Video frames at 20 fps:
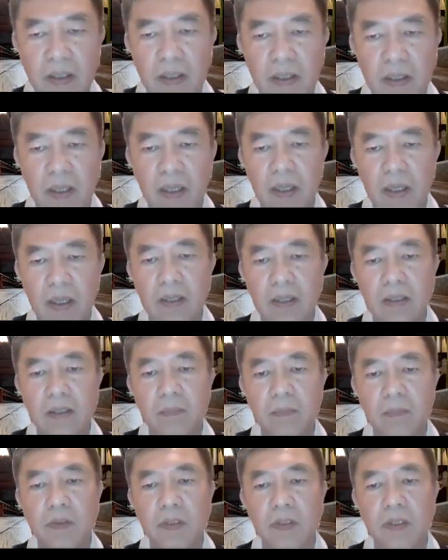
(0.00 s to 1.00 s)
then the
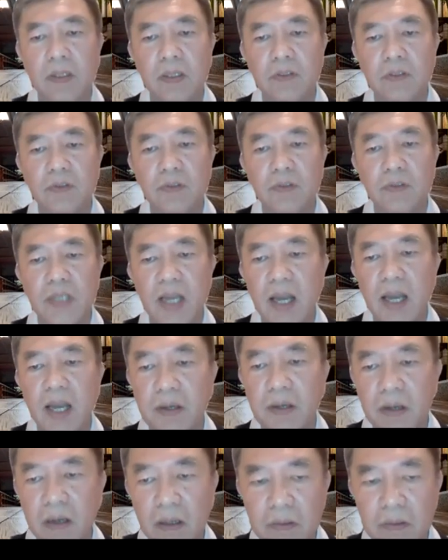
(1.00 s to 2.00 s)
Buddha used
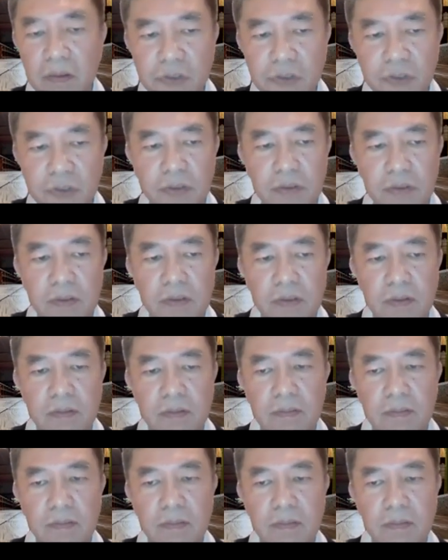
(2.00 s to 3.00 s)
analogies
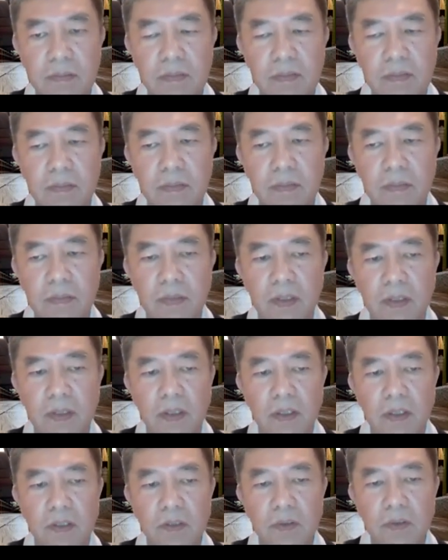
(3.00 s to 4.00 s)

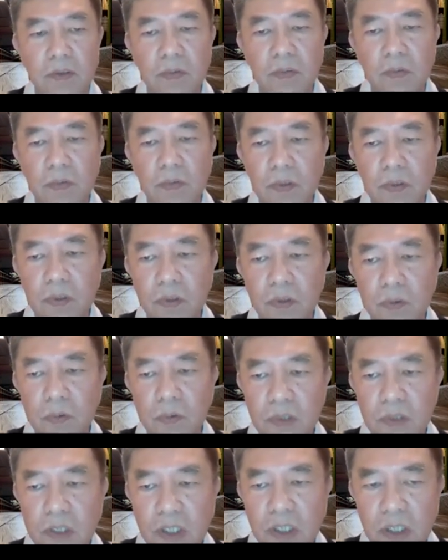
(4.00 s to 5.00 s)
to
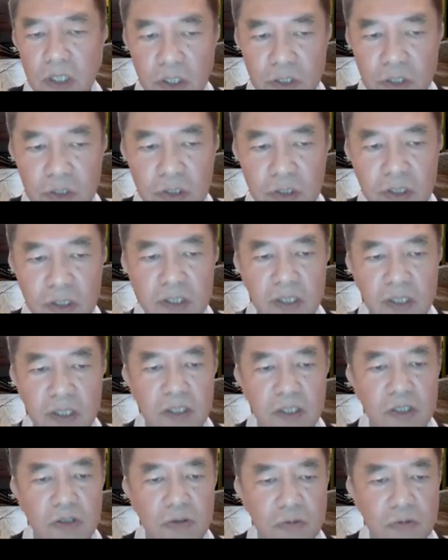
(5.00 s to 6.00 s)
teach this
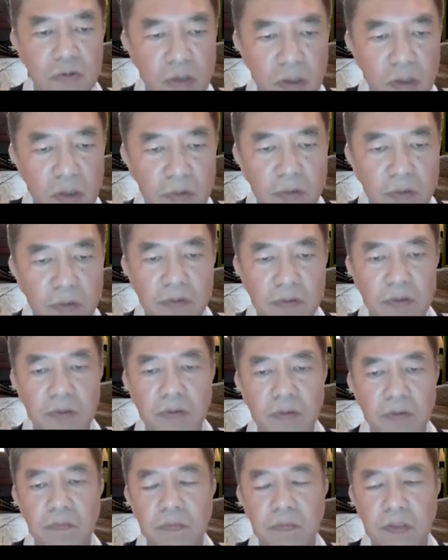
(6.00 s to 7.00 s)

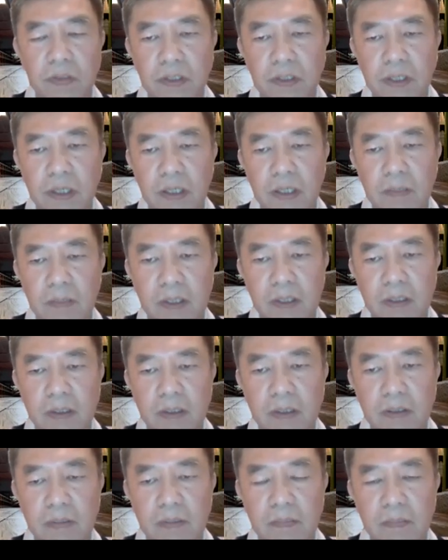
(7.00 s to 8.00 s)
extraordinary Dharma,
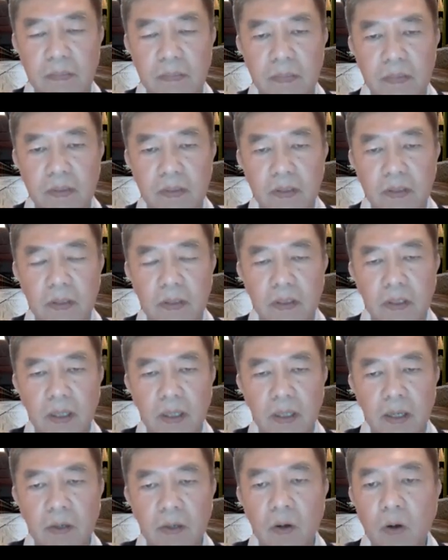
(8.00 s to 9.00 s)

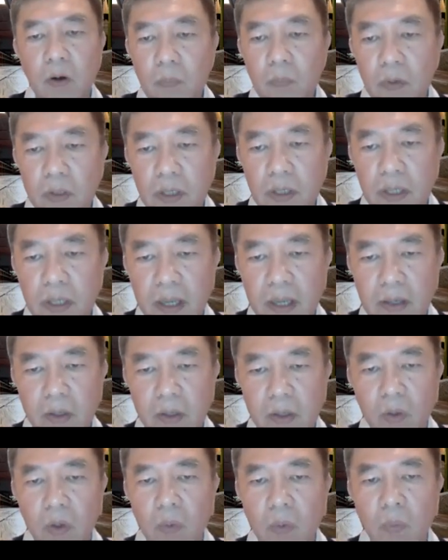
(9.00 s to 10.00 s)
and hopefully then
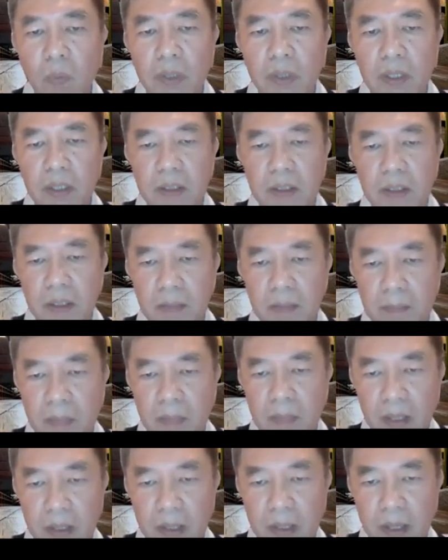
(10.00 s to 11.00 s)
to awaken the
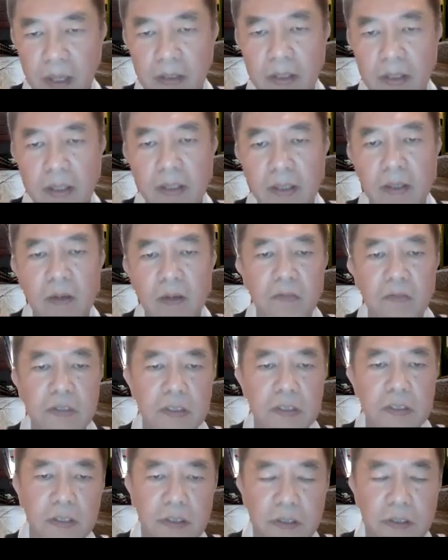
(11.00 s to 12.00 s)
mind. And
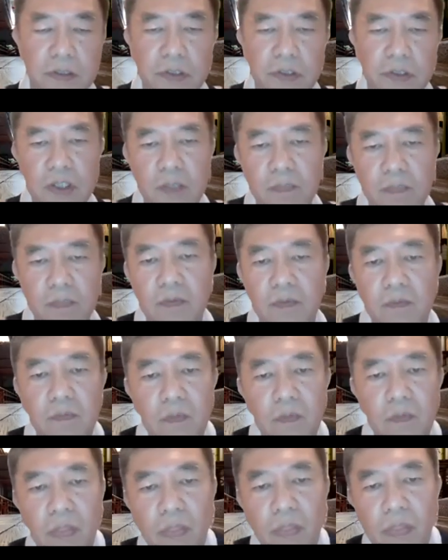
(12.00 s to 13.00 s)
obviously in chapter
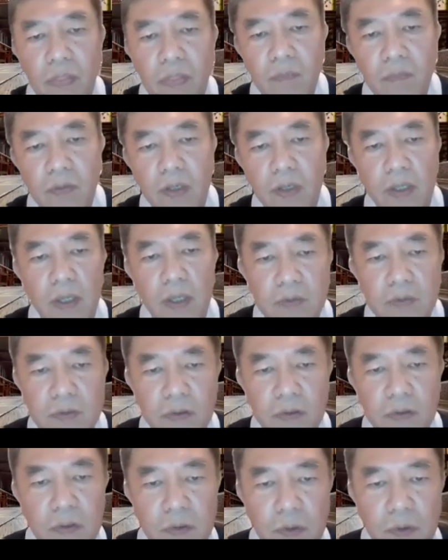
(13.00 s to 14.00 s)
3, as
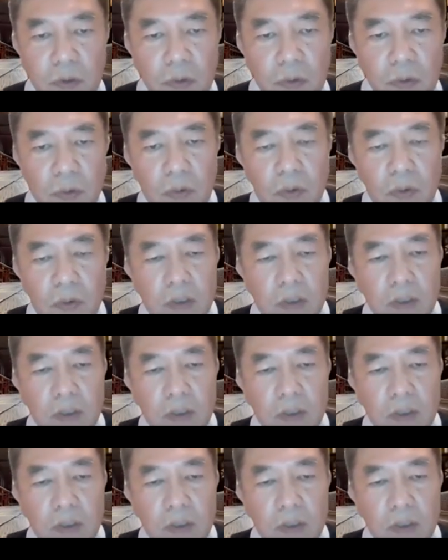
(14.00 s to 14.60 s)
you all know,